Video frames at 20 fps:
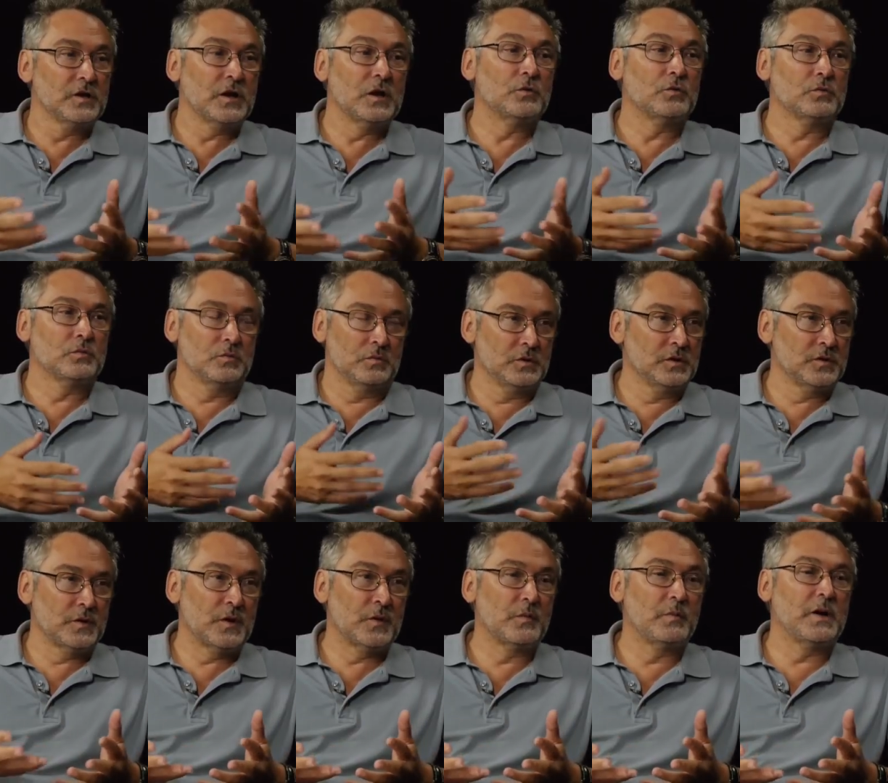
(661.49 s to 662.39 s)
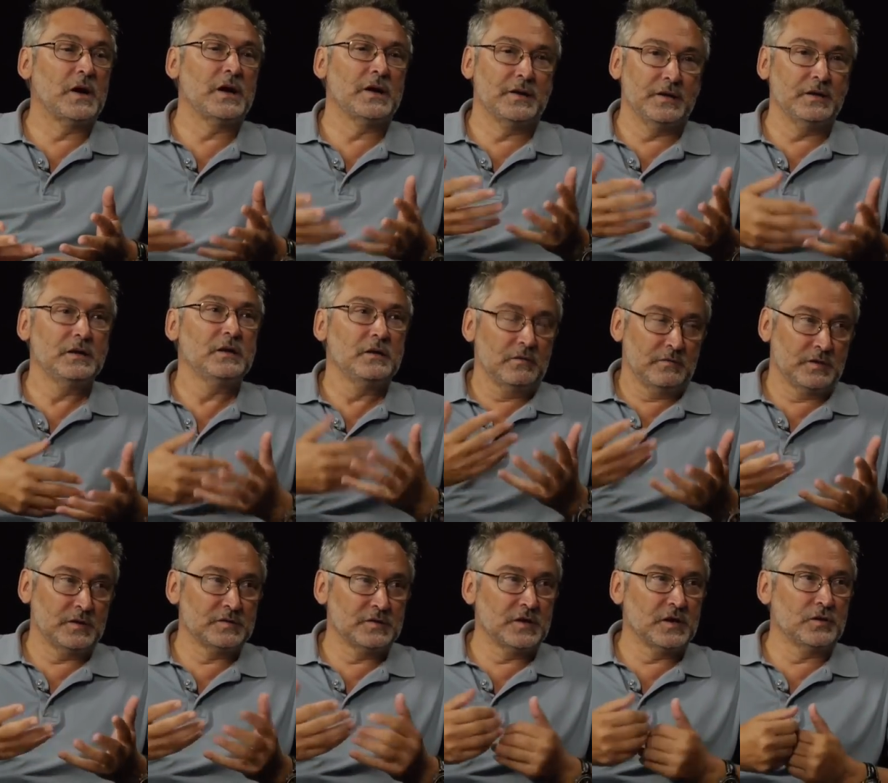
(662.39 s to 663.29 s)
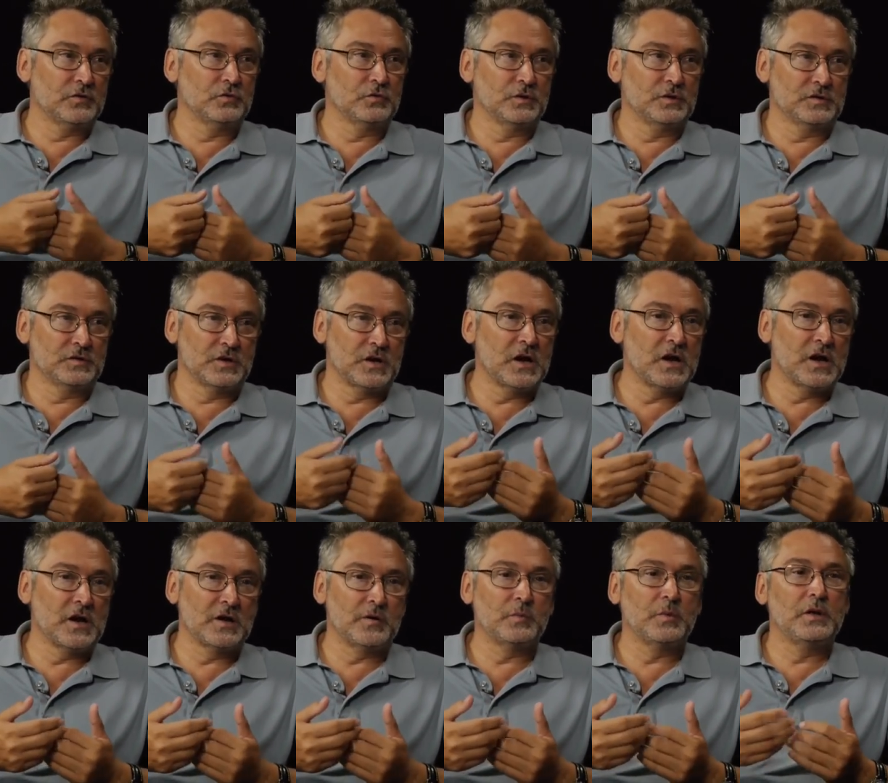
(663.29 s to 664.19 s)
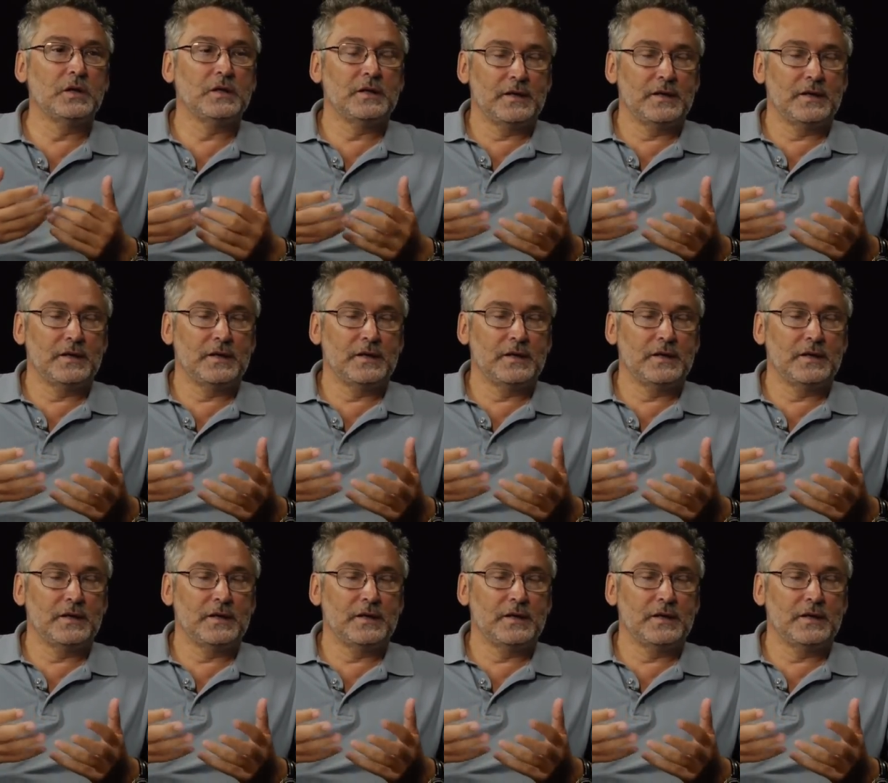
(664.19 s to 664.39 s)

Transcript: our body when they are doing the harm,